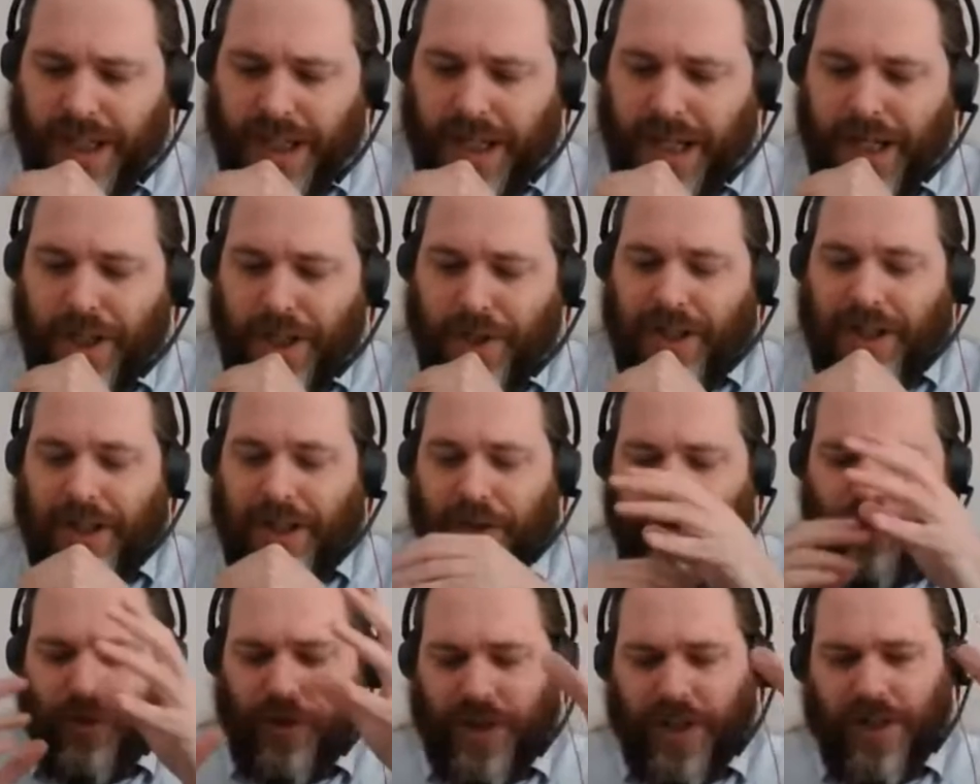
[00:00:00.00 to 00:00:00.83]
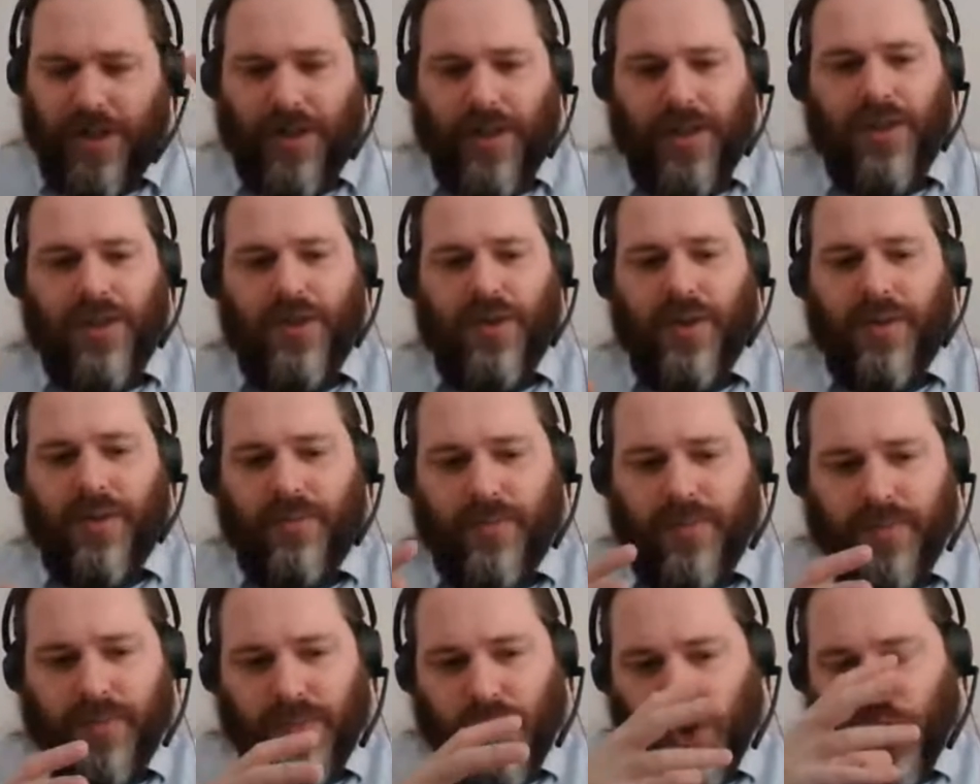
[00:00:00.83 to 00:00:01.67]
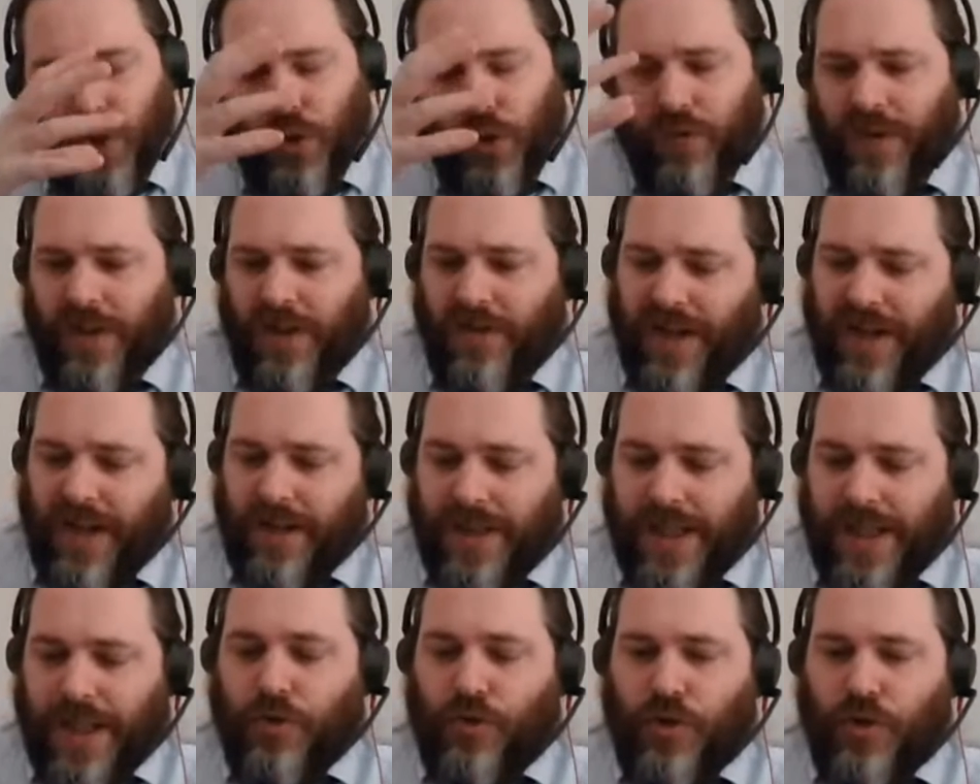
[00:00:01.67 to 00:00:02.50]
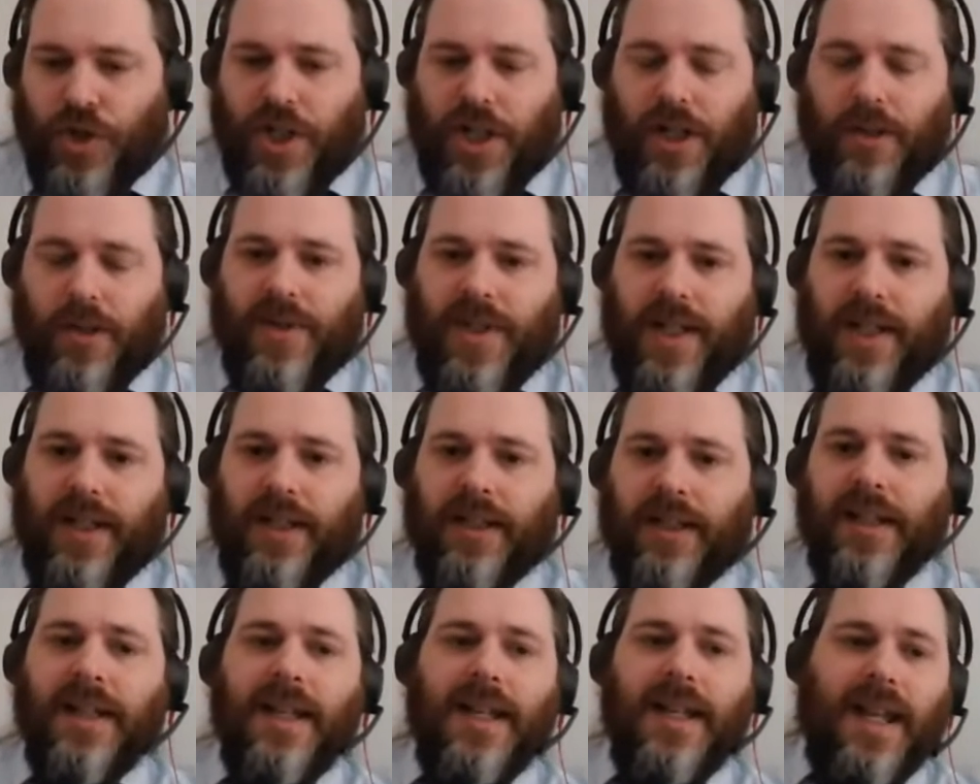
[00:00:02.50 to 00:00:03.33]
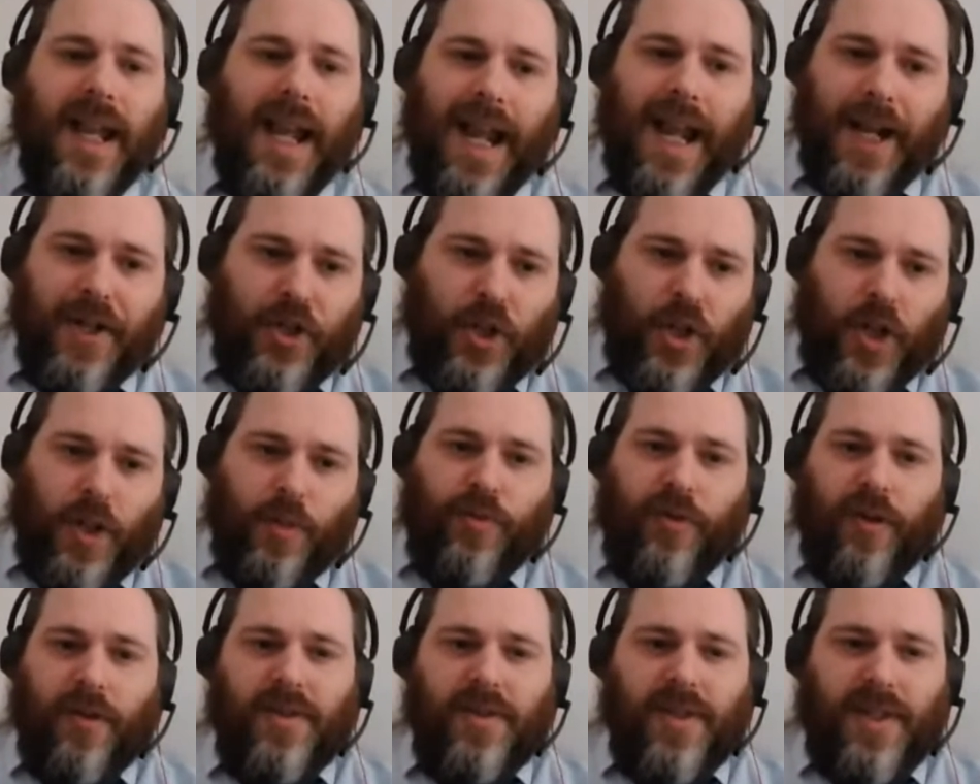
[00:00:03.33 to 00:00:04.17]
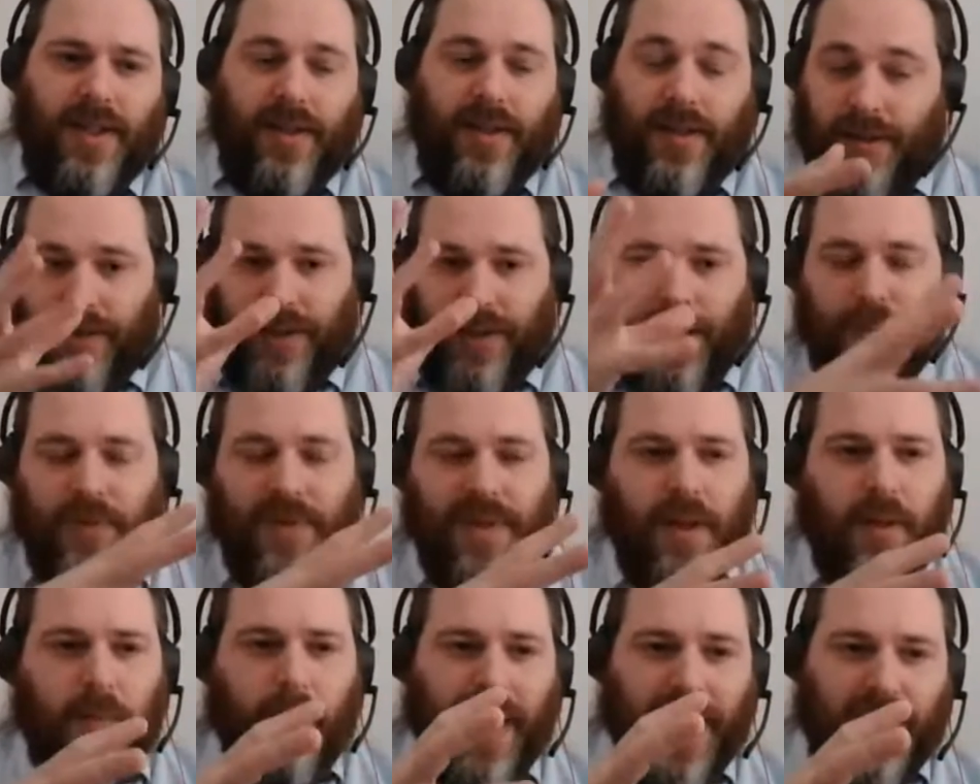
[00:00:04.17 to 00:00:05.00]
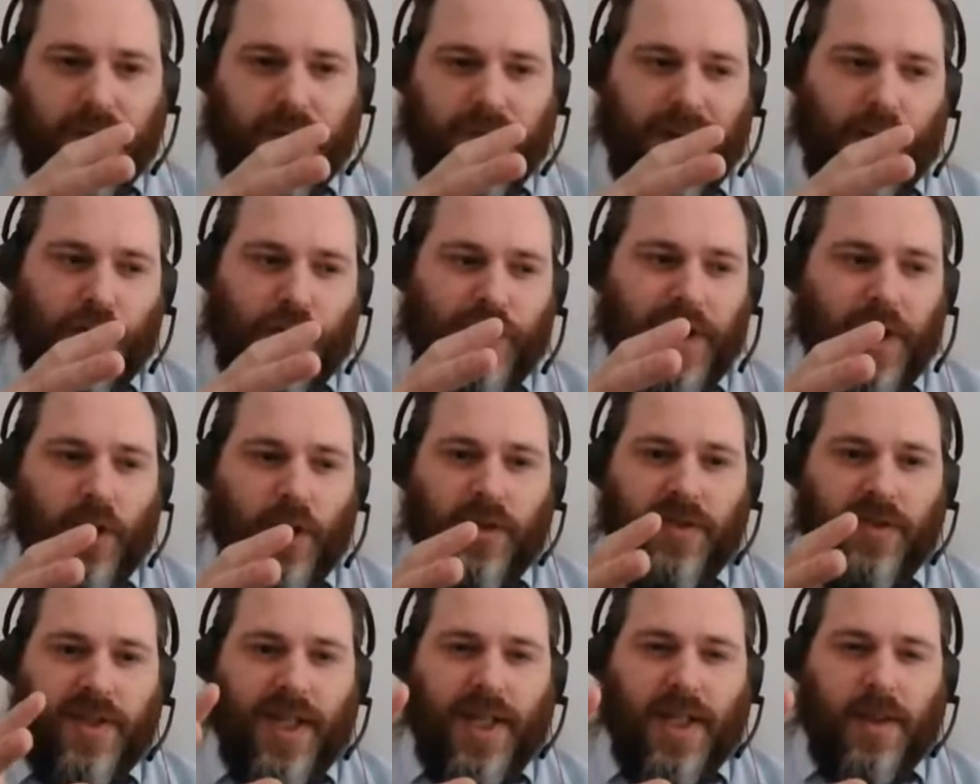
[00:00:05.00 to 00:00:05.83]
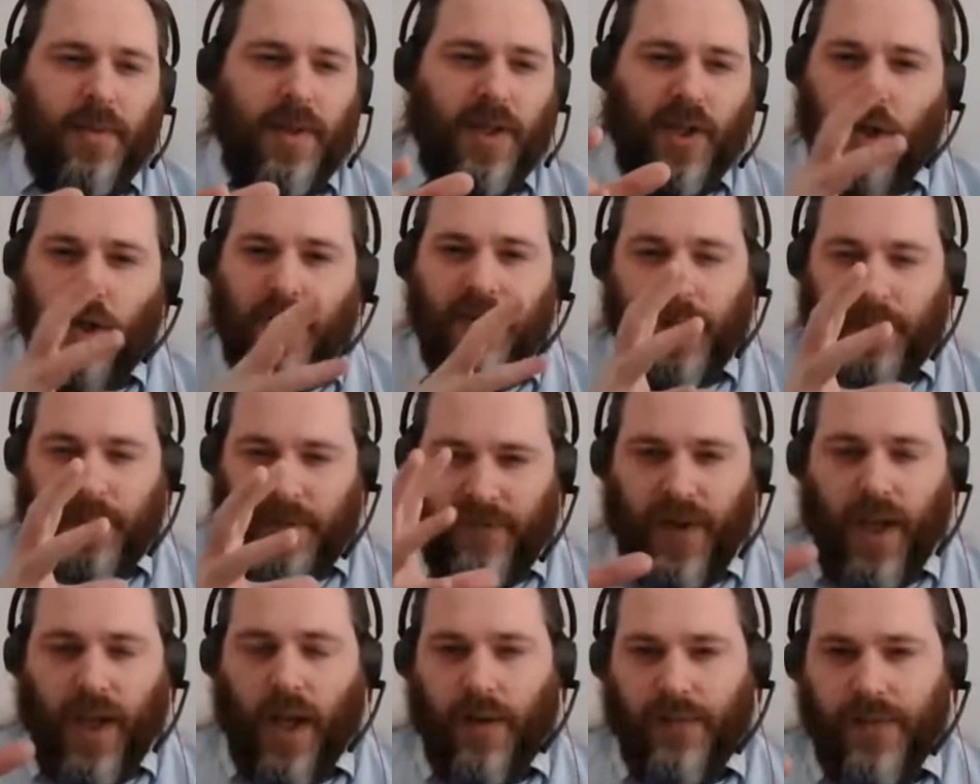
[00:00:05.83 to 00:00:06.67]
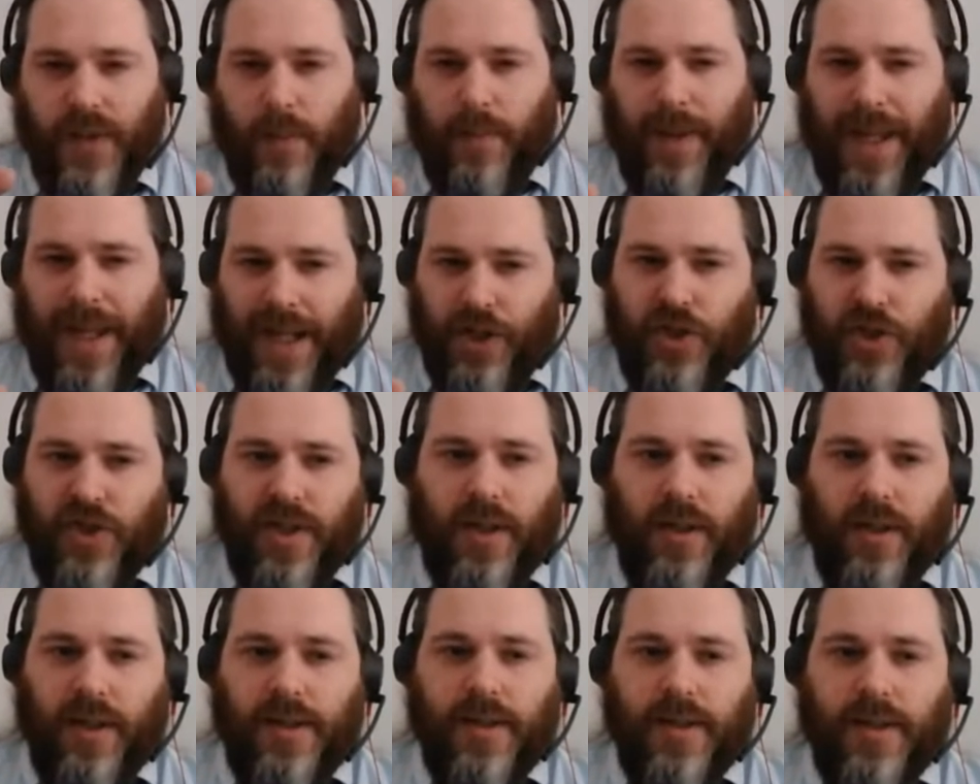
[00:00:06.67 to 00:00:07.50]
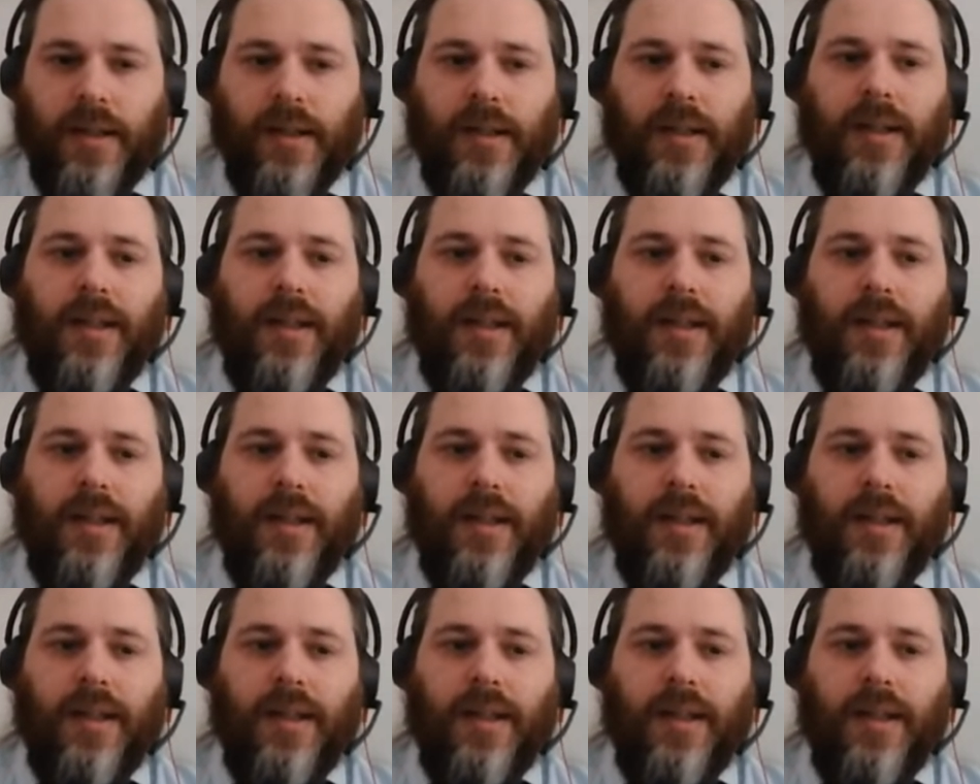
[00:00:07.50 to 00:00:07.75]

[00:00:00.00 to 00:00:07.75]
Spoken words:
the story around introducing agile processes. Well, that was in a manufacturing context with the concept of halve your batch size.